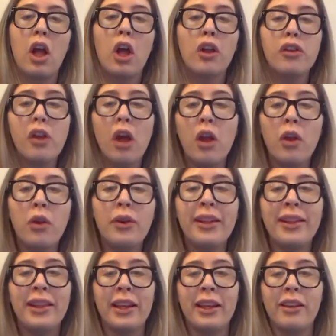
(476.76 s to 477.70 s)
Not only
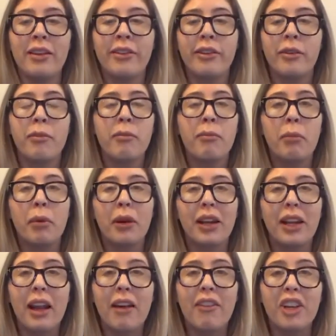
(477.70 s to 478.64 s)
this, but it
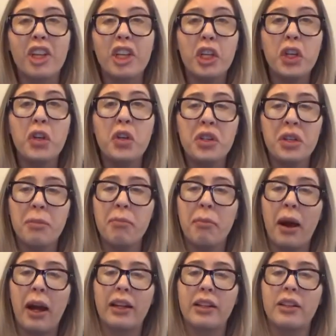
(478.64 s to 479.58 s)
can have a huge
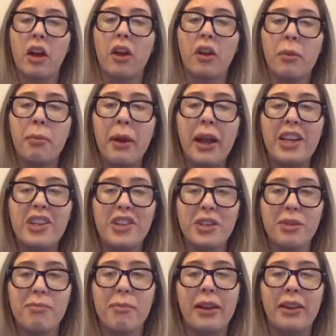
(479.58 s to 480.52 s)
impact on the
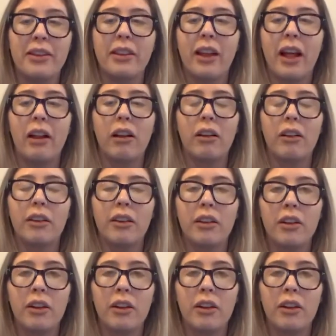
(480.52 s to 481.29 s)
patient's mental health,